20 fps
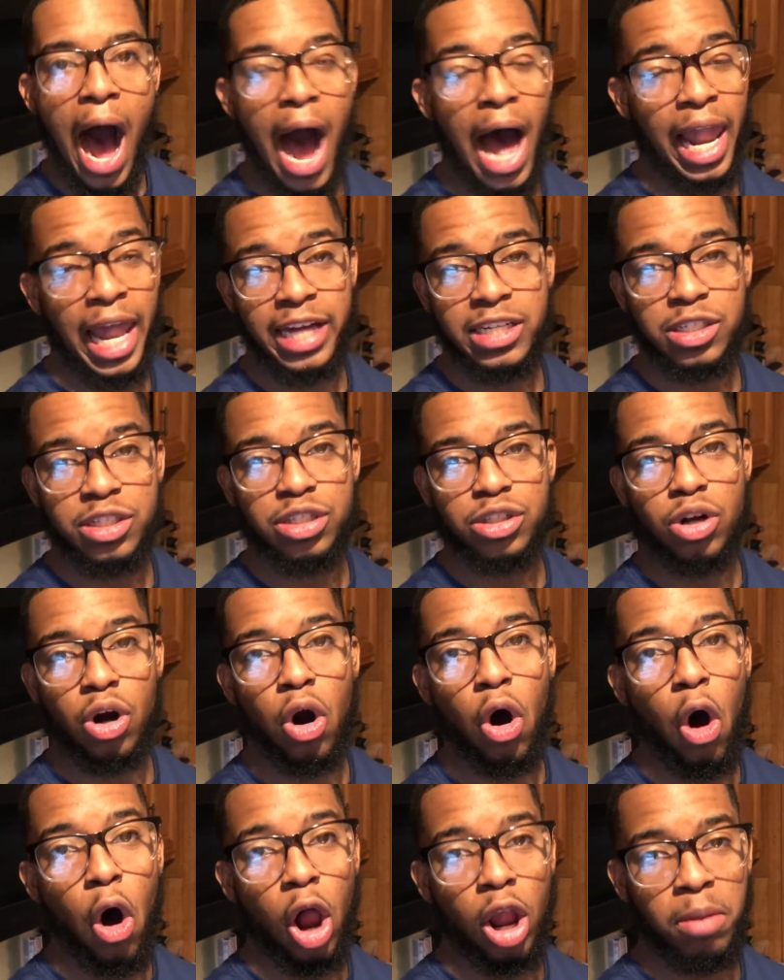I like to start
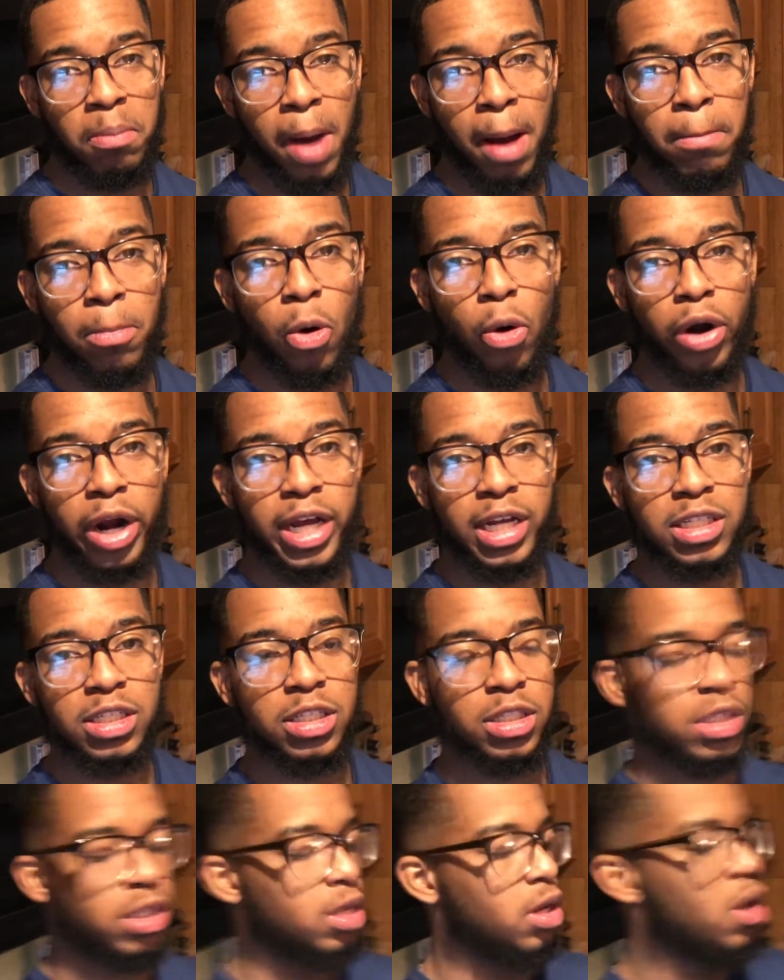all of my
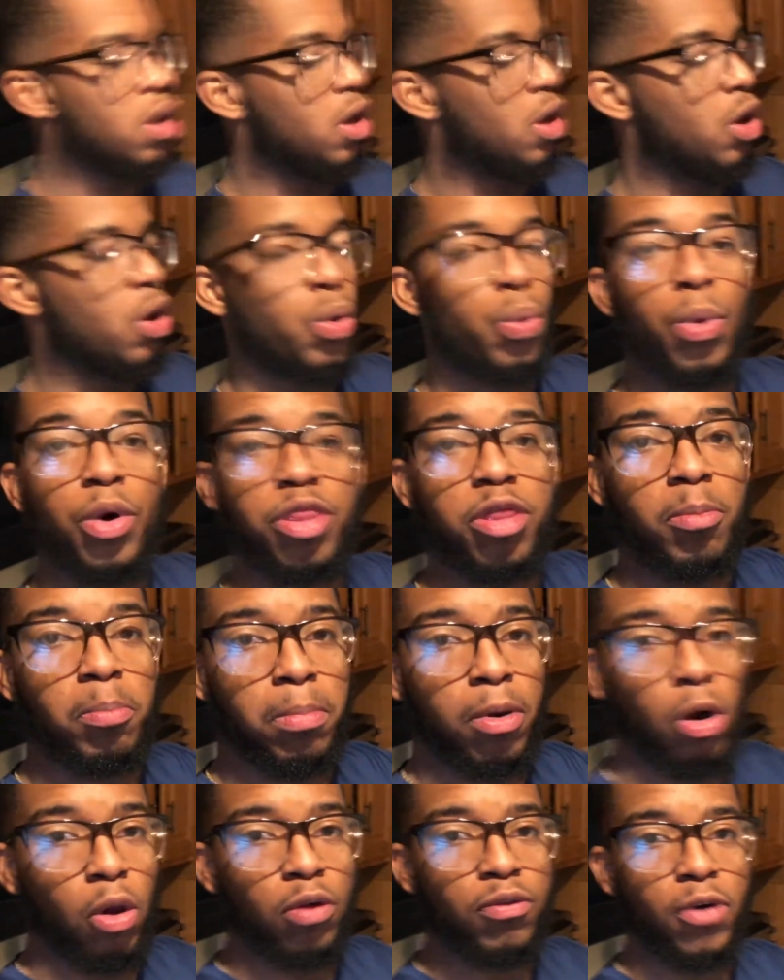mornings with a
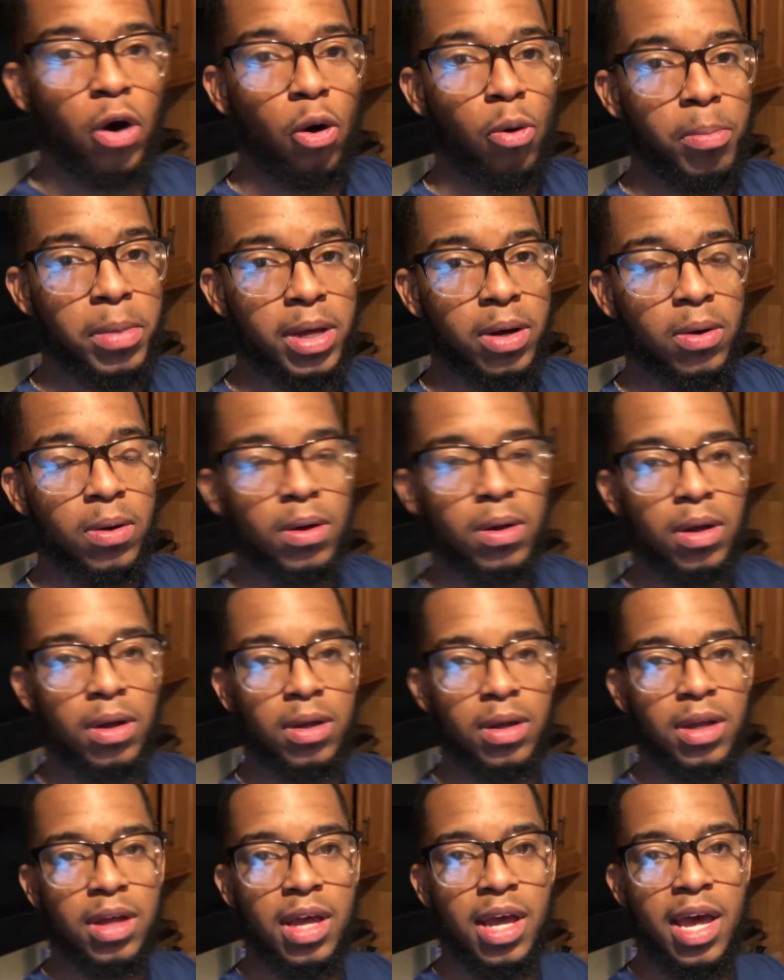bowl of oatmeal.
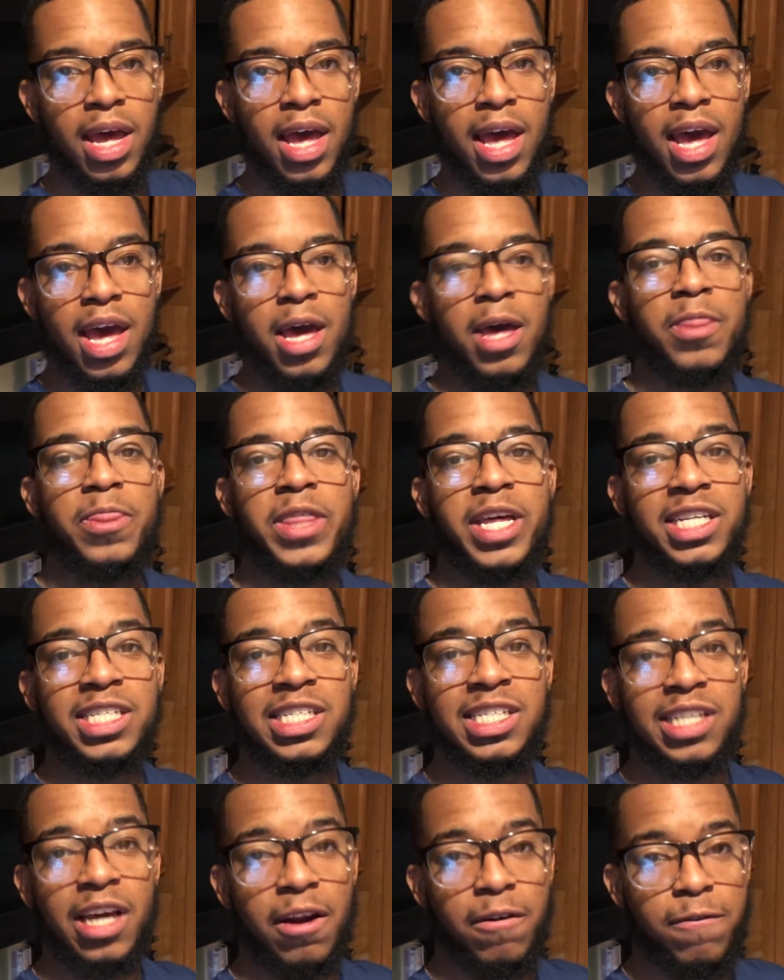This
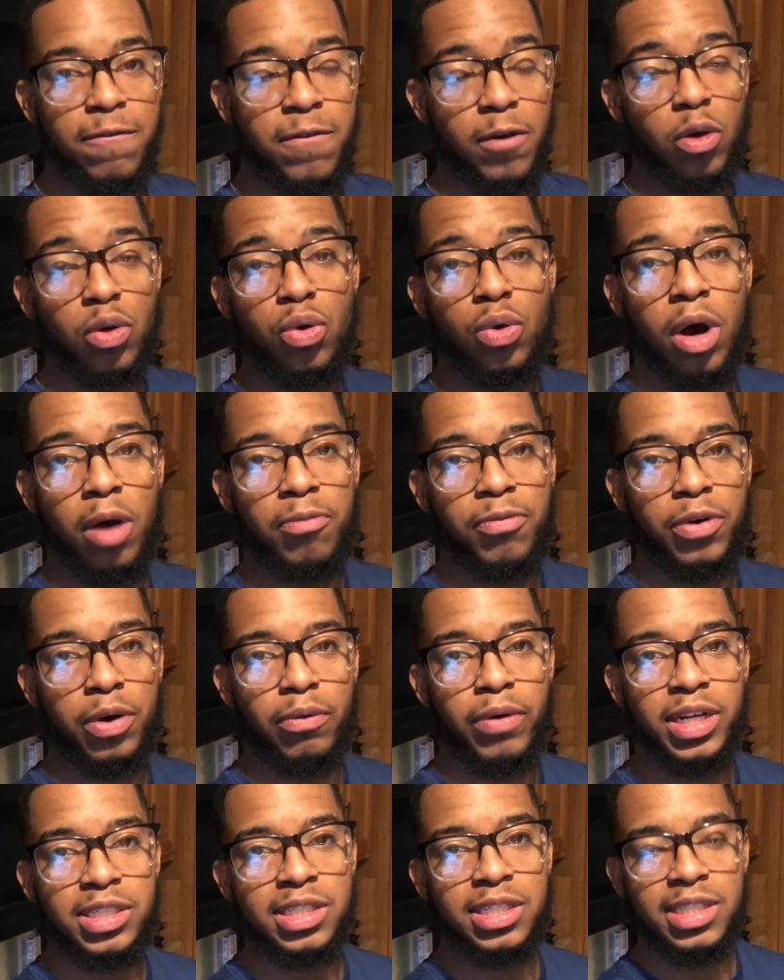is gonna fill you up for the
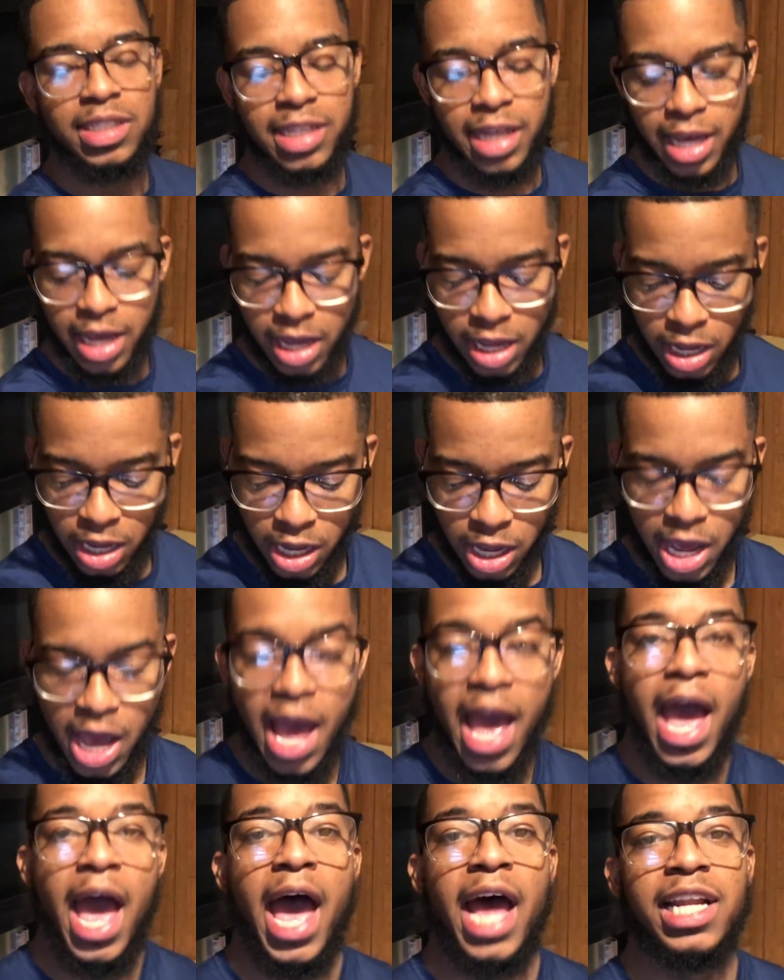rest of the day
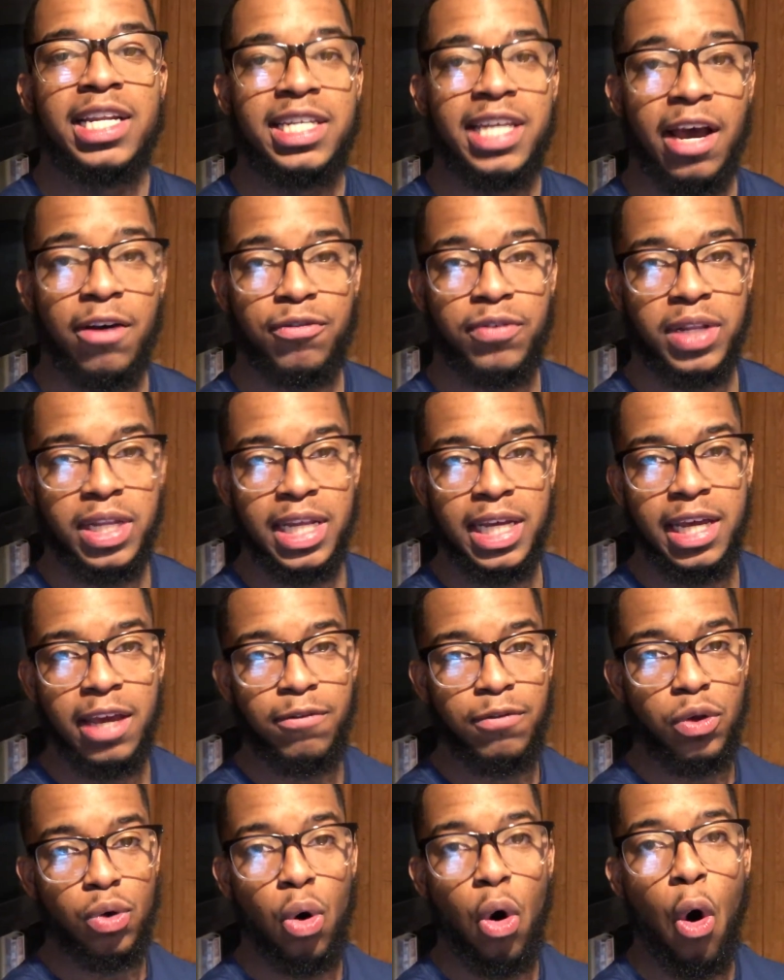and definitely
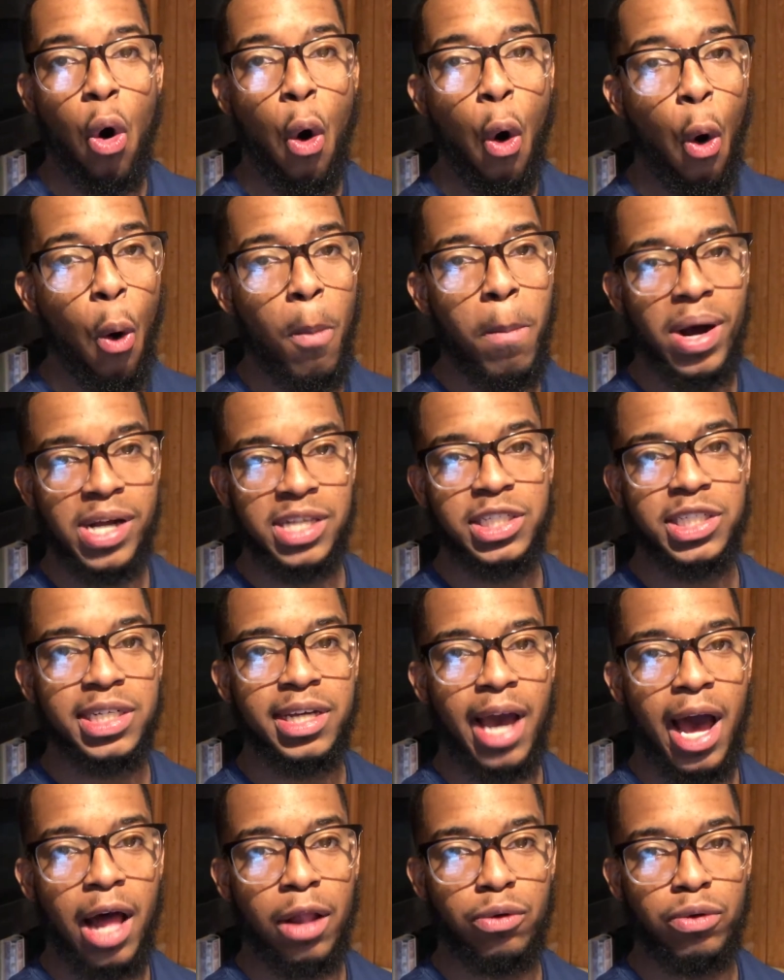give you a whole bunch of
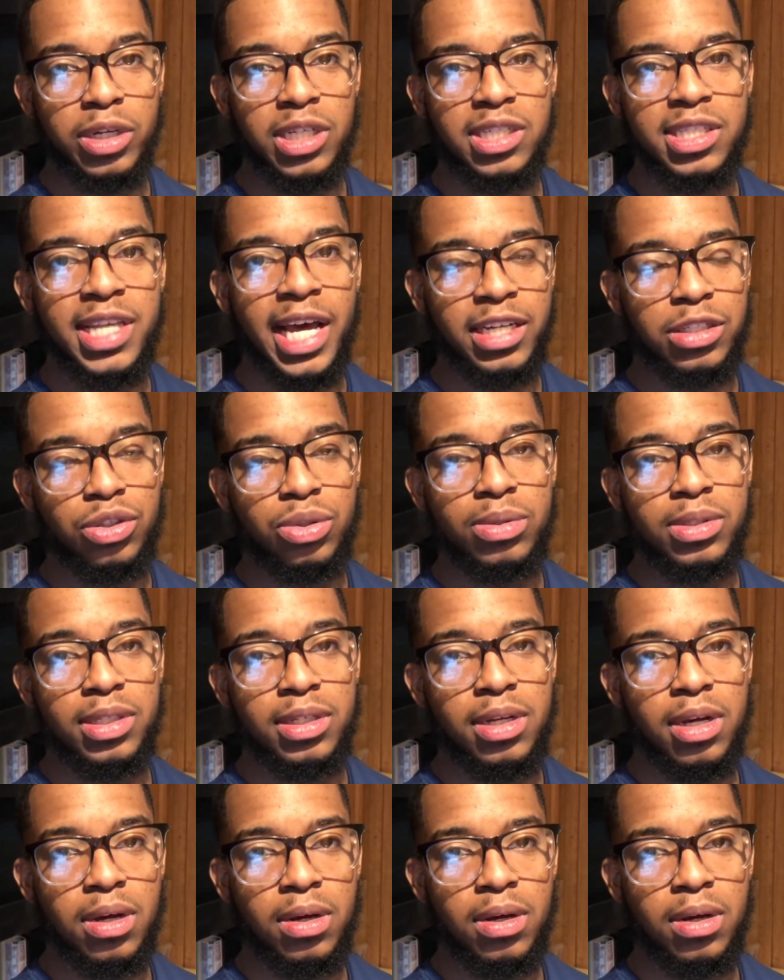calories that you need.